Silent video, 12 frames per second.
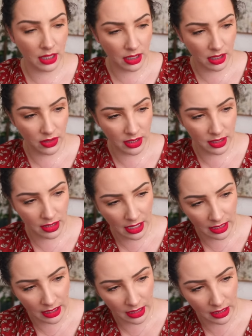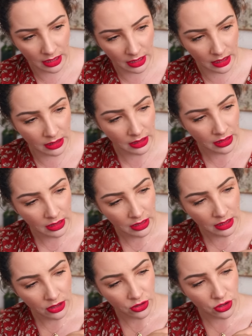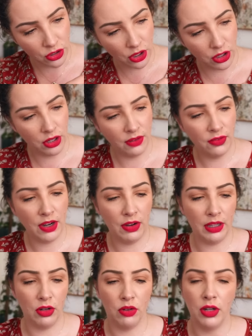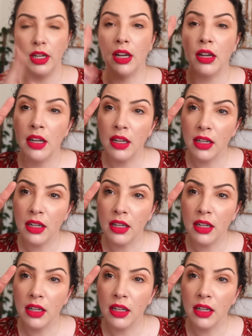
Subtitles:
There's none in here to show you. Very little here.